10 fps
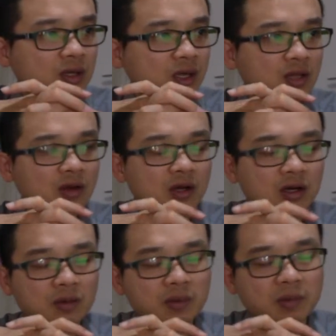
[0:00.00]
And you heard
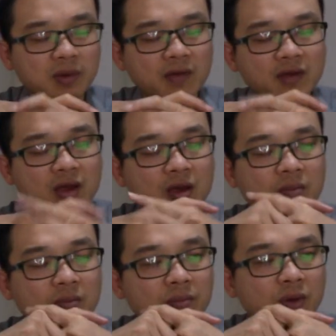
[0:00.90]
a lot of people have
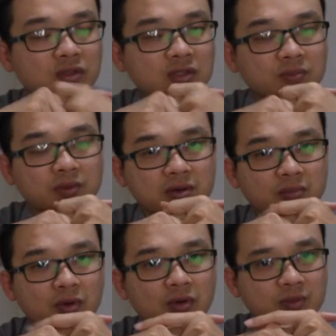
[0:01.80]
bone spurs,
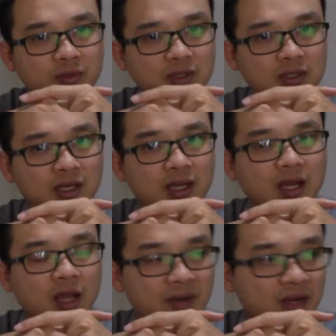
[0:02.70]
and
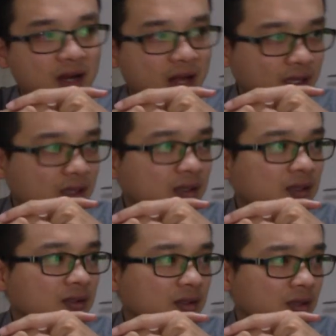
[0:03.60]
it happens in the neck.
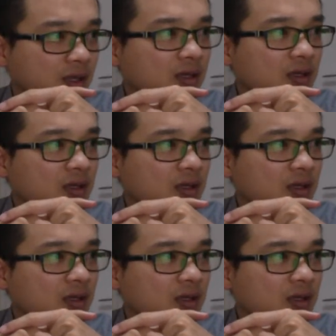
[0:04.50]
Okay.